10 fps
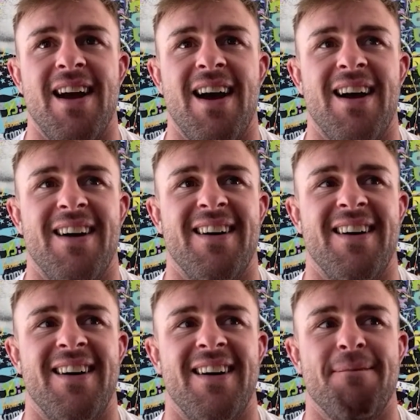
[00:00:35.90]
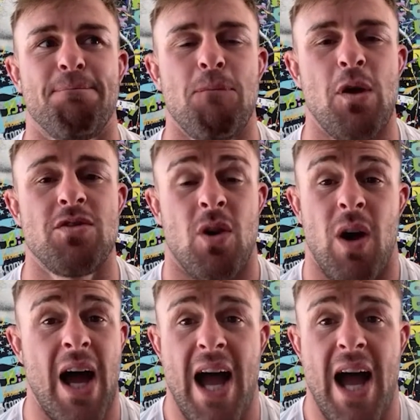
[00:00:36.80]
Yeah. So